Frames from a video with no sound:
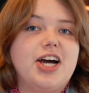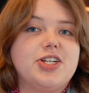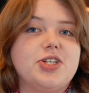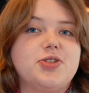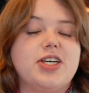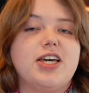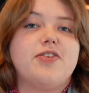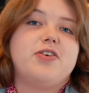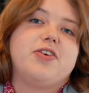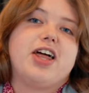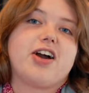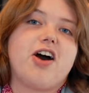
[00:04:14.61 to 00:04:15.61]
just really, if you
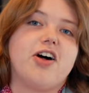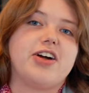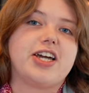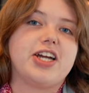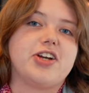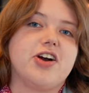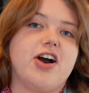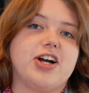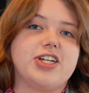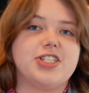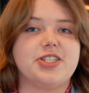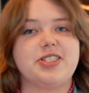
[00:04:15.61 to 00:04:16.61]
feel that calling in your
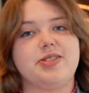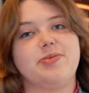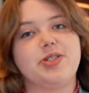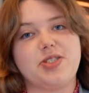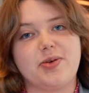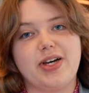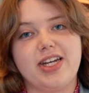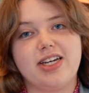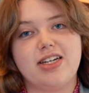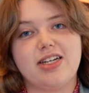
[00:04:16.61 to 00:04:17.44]
heart, just pursue it.